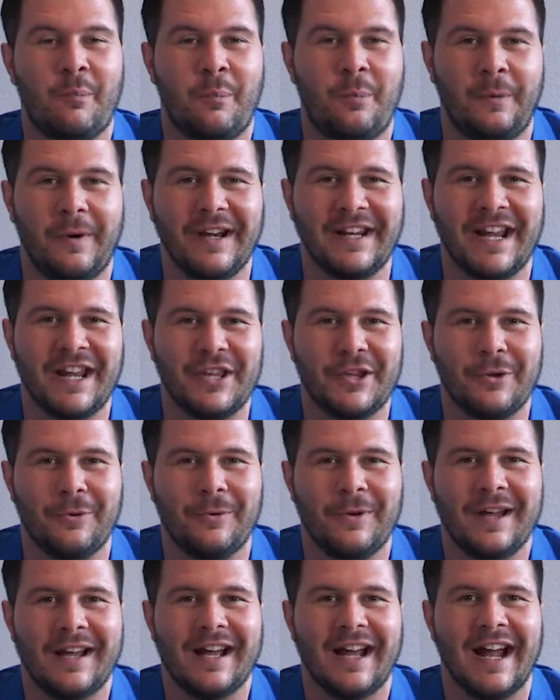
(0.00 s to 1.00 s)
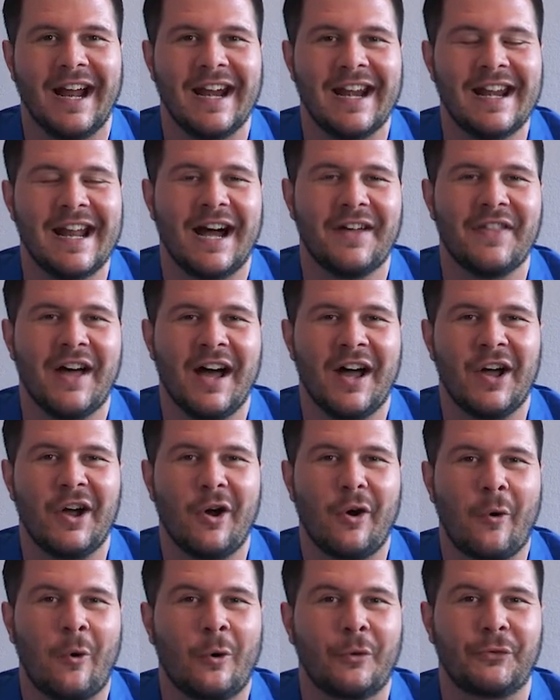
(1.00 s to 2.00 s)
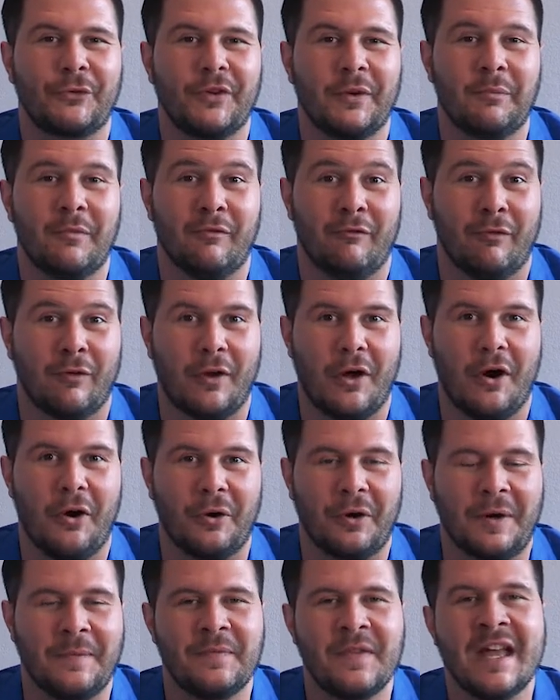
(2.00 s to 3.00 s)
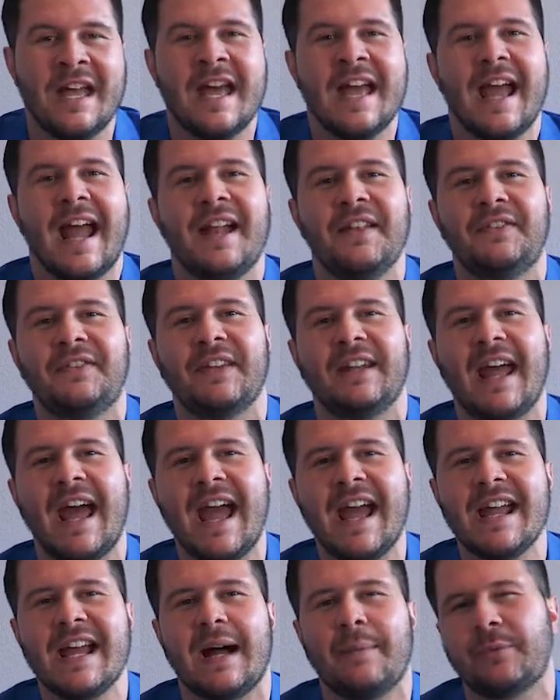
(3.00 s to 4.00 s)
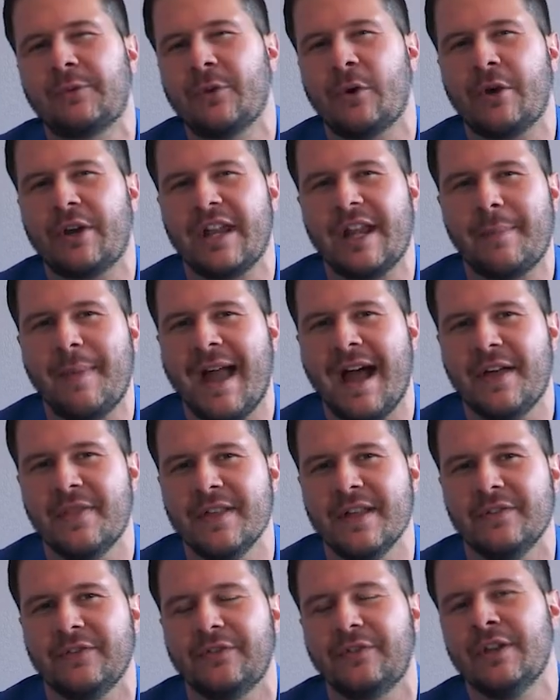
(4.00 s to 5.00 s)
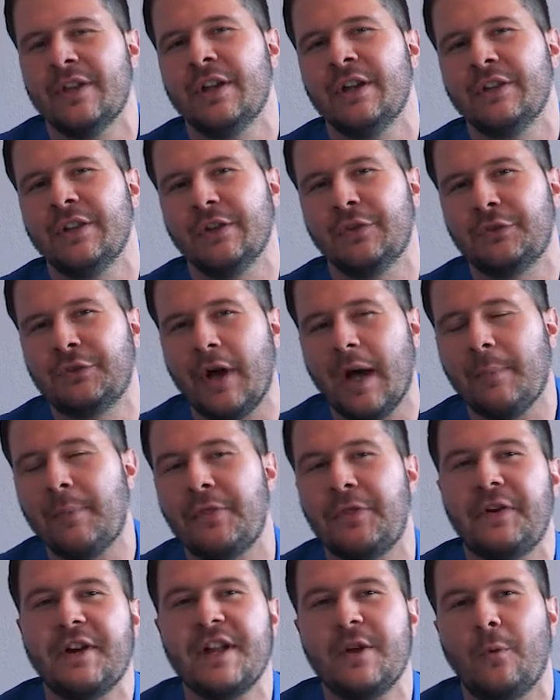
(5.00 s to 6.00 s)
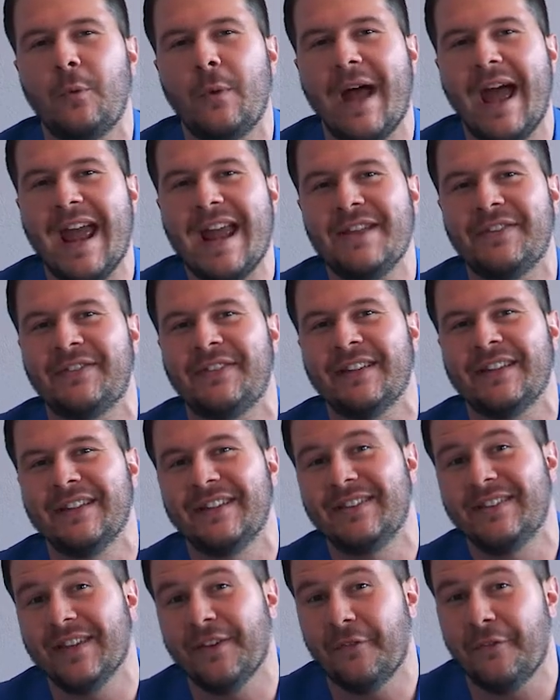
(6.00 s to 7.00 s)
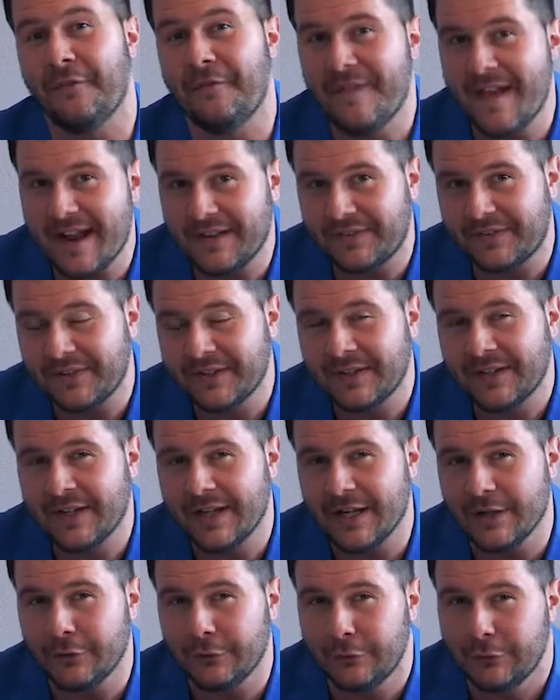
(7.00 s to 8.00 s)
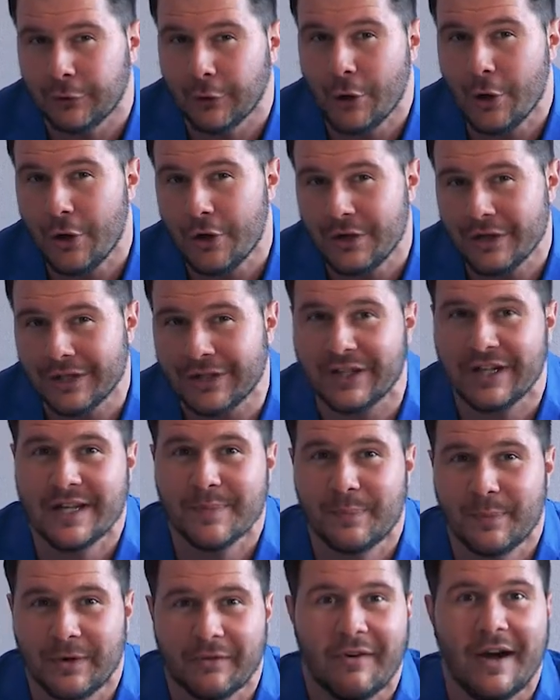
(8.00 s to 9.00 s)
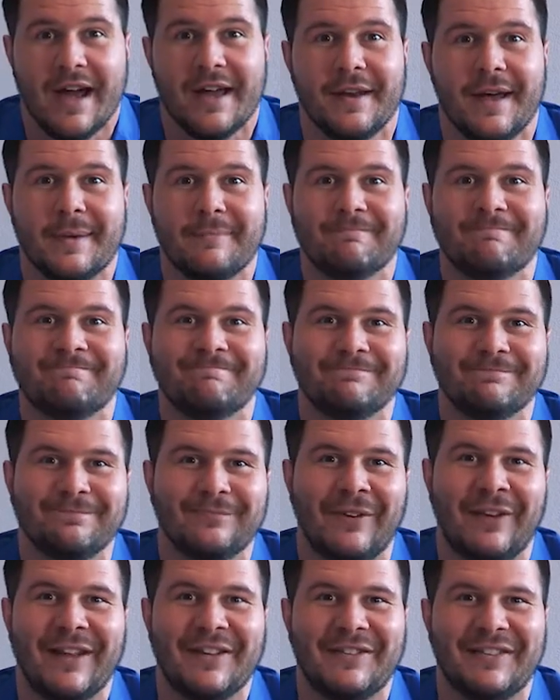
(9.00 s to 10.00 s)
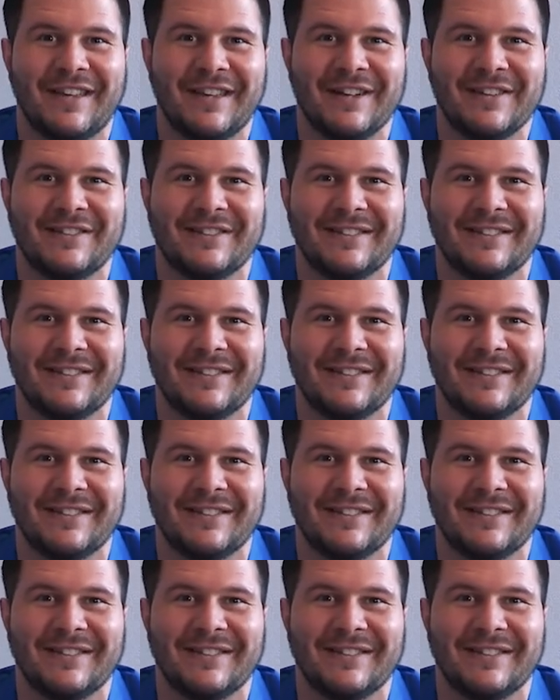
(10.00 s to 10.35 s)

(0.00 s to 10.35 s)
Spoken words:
bringing you another awesome vlog. And today I'm talking about this, the top 3 ways to vet a turnkey provider. Let's get it